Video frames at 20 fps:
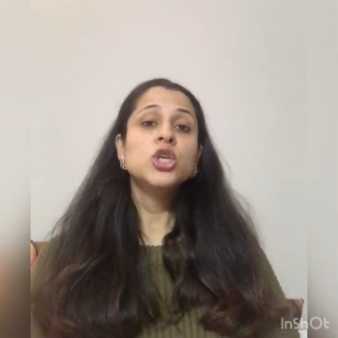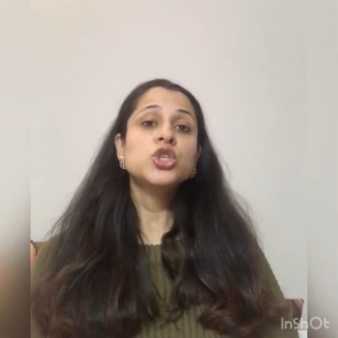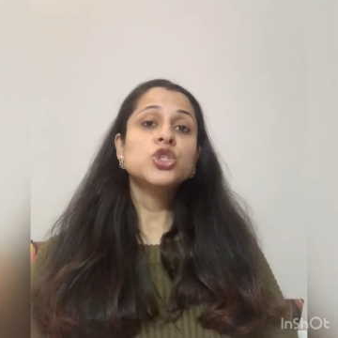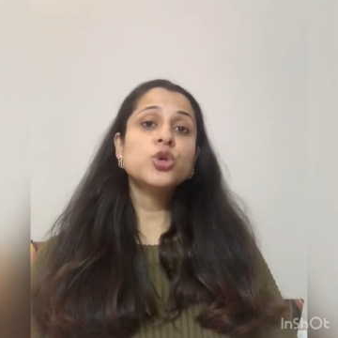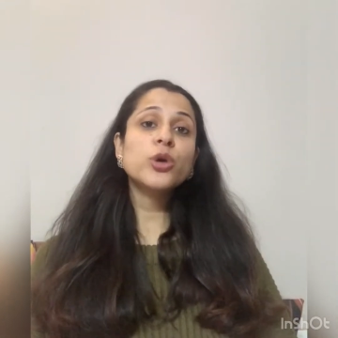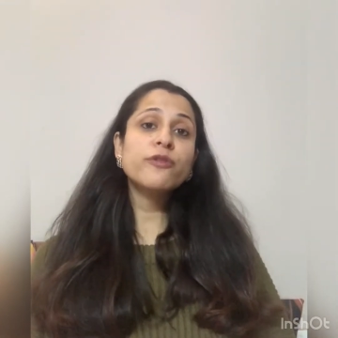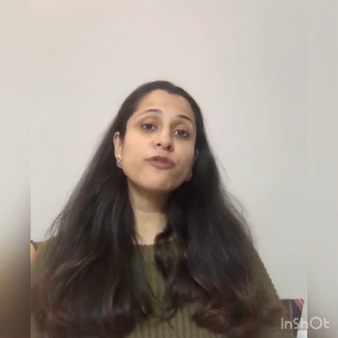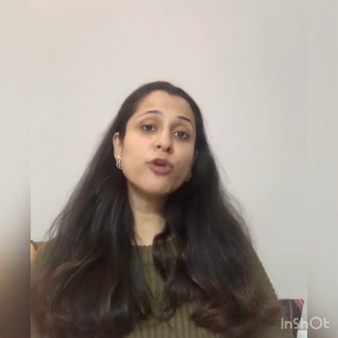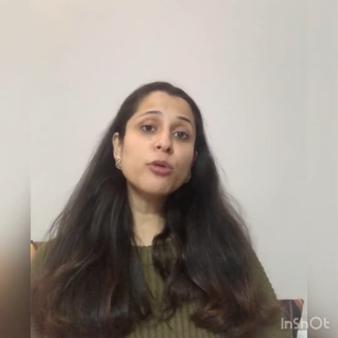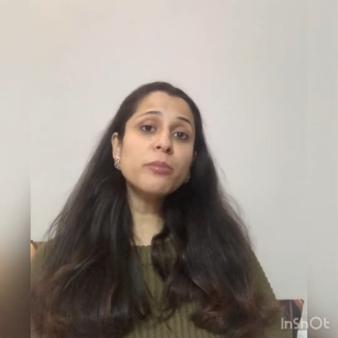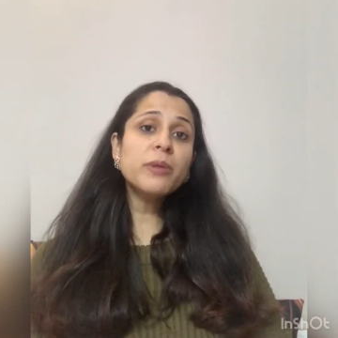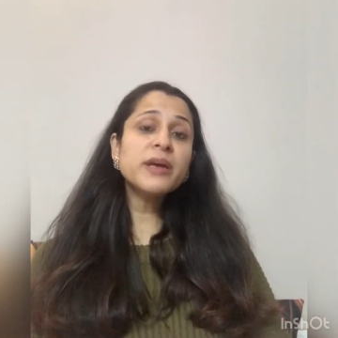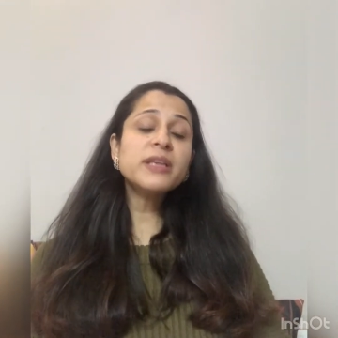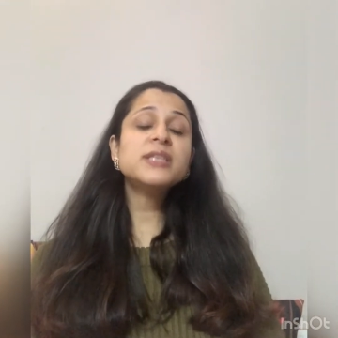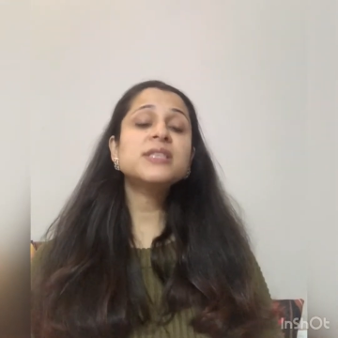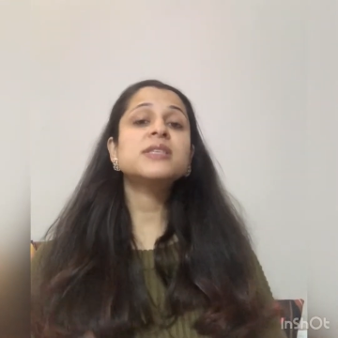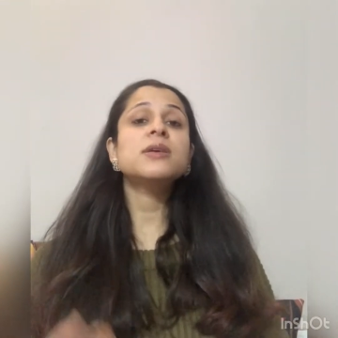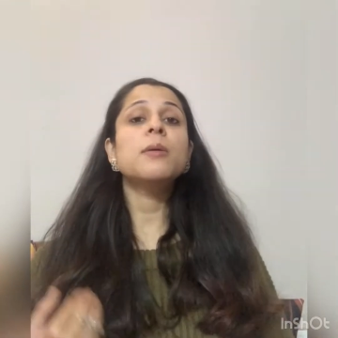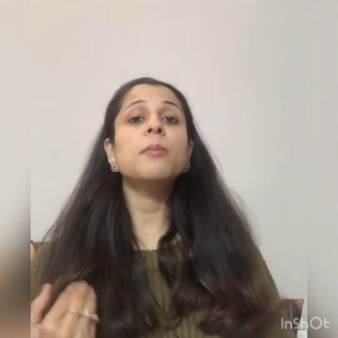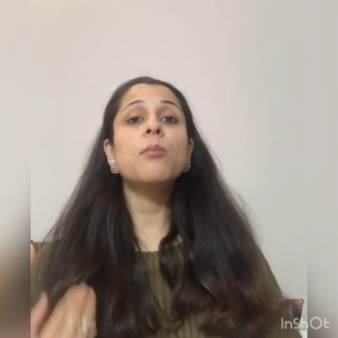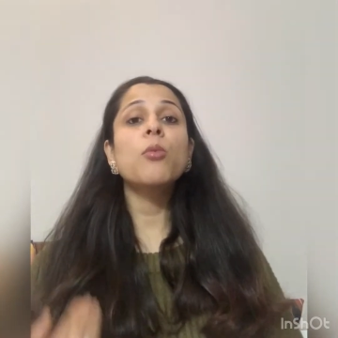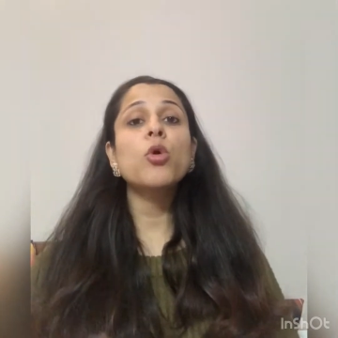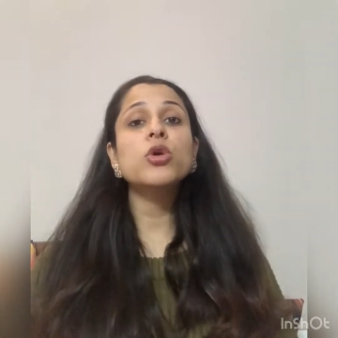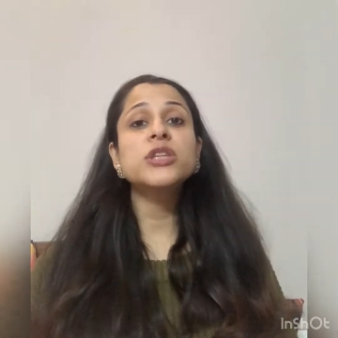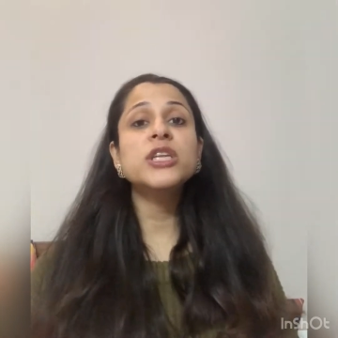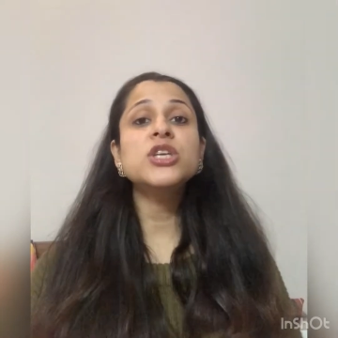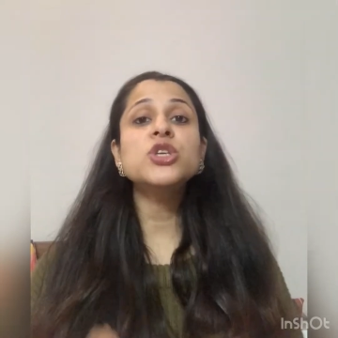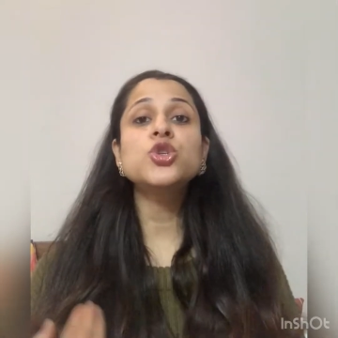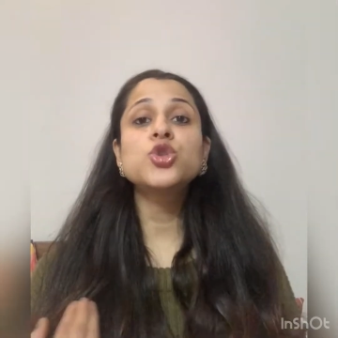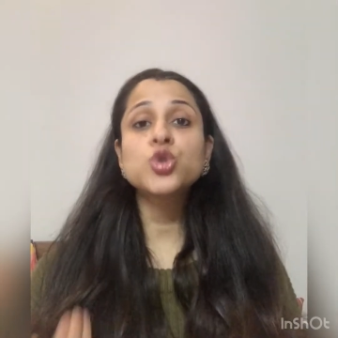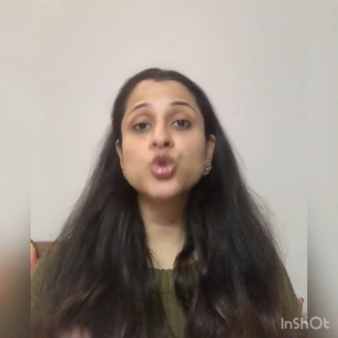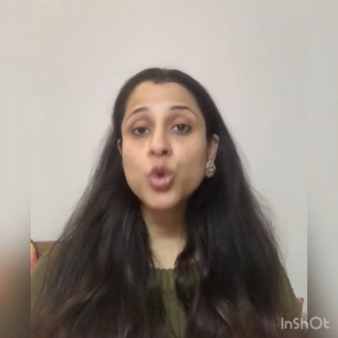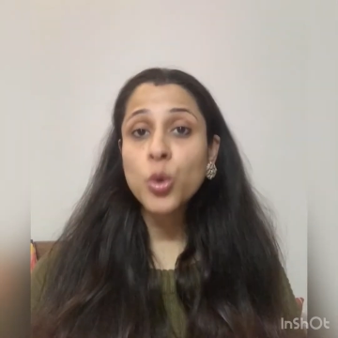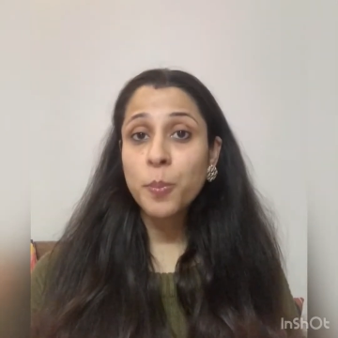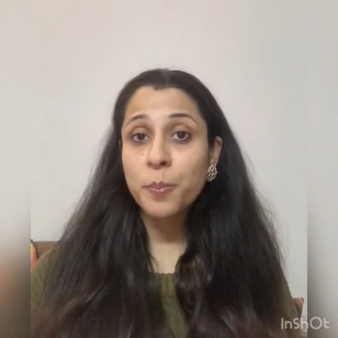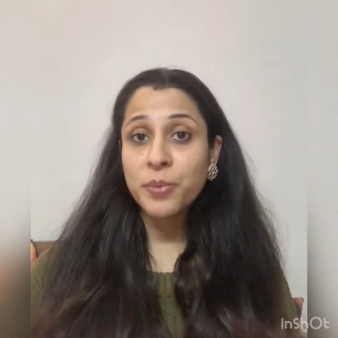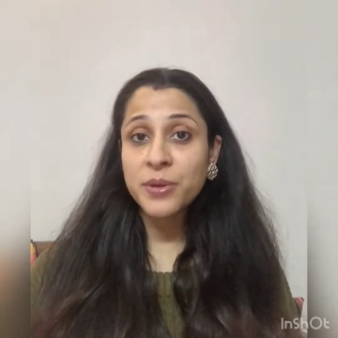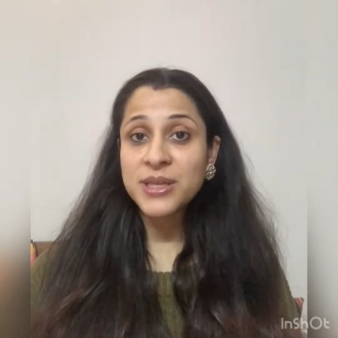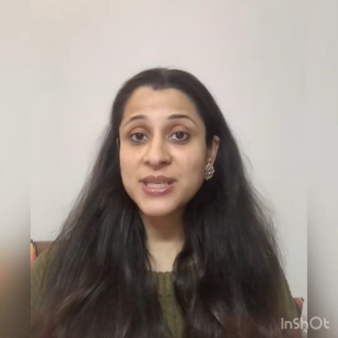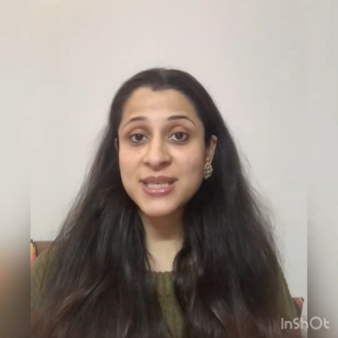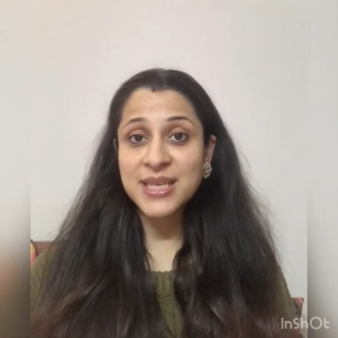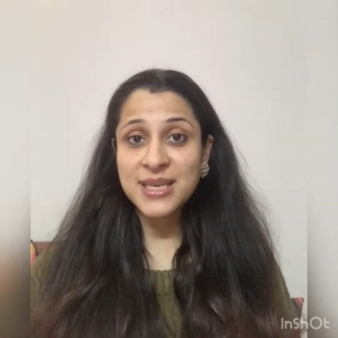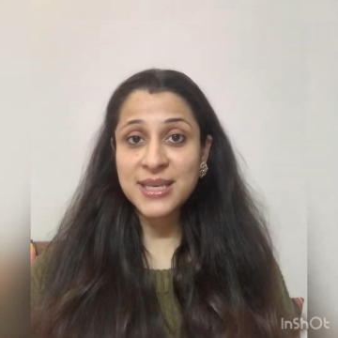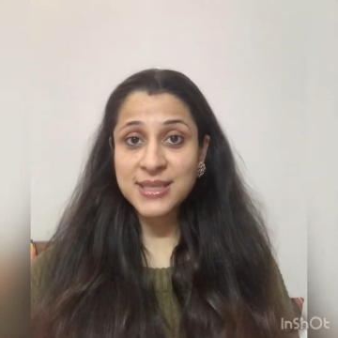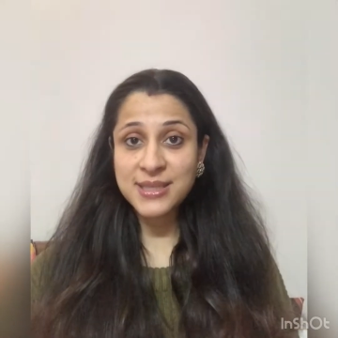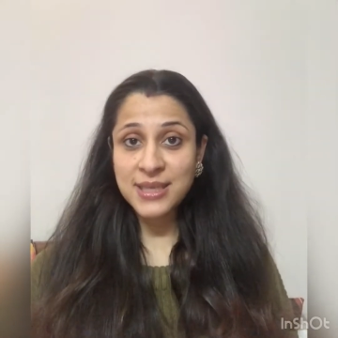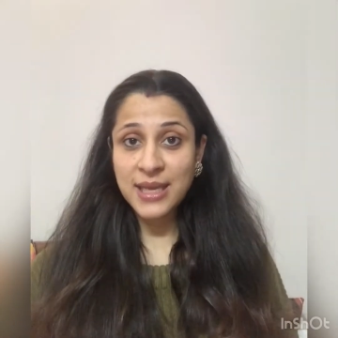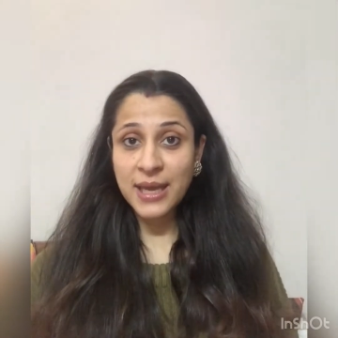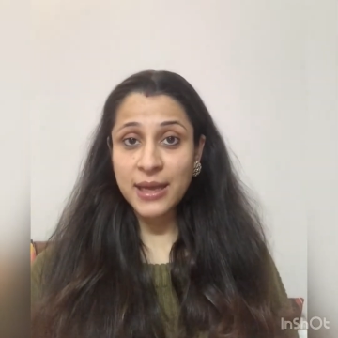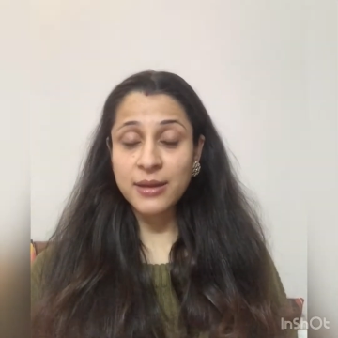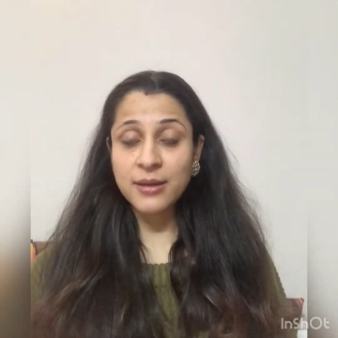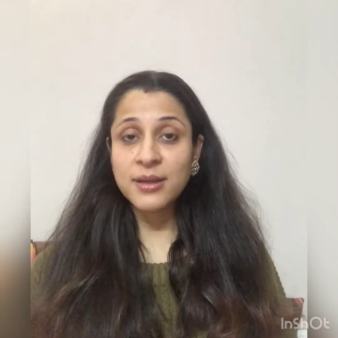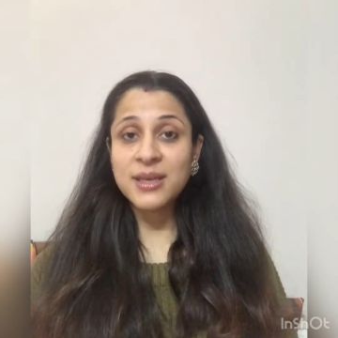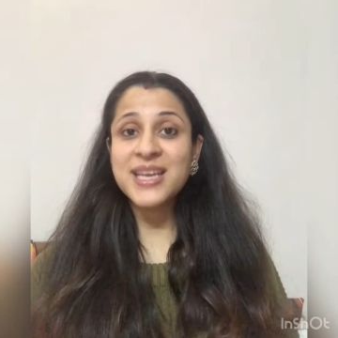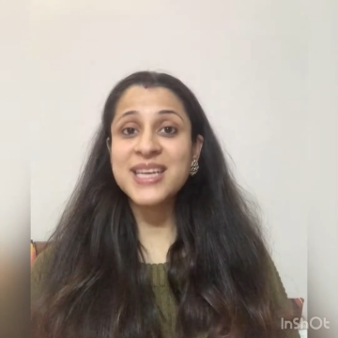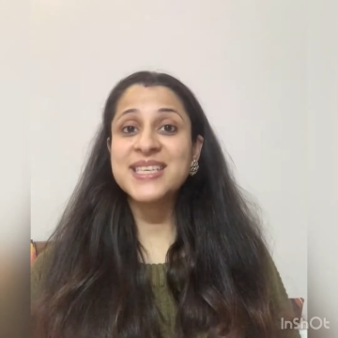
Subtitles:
So if you miss more than two pills in a cycle,